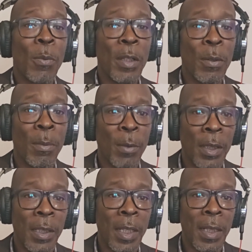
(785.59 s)
We do
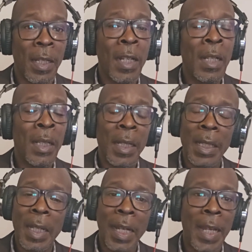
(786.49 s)
appreciate that.
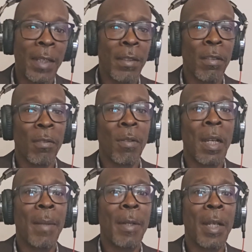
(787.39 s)
Again, like and
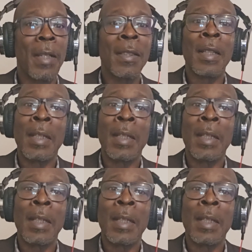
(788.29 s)
subscribe, guys.